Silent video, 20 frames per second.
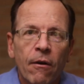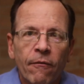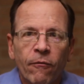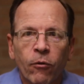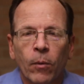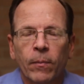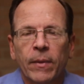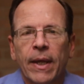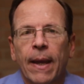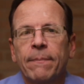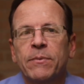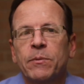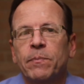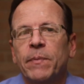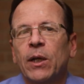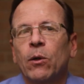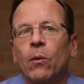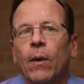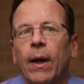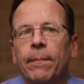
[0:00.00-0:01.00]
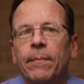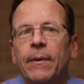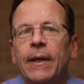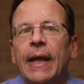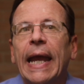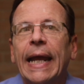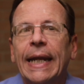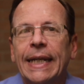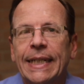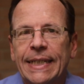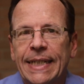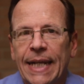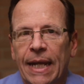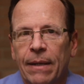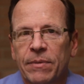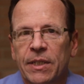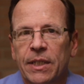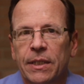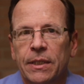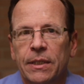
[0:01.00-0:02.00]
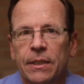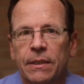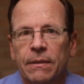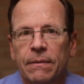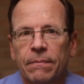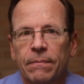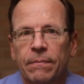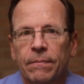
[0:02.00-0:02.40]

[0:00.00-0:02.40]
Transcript: Formlabs Big Rep, and Intamsys.